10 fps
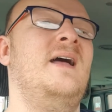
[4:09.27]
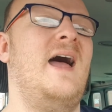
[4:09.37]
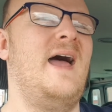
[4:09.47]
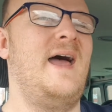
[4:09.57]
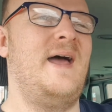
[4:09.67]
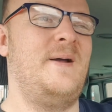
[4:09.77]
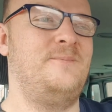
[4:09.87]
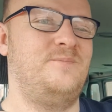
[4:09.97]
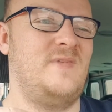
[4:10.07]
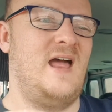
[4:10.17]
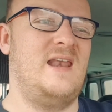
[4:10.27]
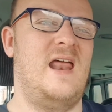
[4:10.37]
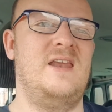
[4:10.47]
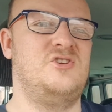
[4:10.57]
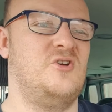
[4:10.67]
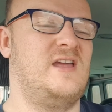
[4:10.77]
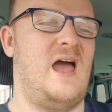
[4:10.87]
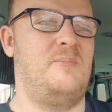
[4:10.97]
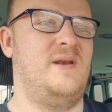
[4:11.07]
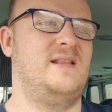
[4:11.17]
And then they should
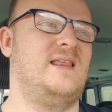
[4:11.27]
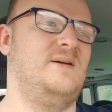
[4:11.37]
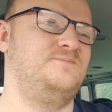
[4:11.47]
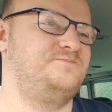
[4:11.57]
cap it at that,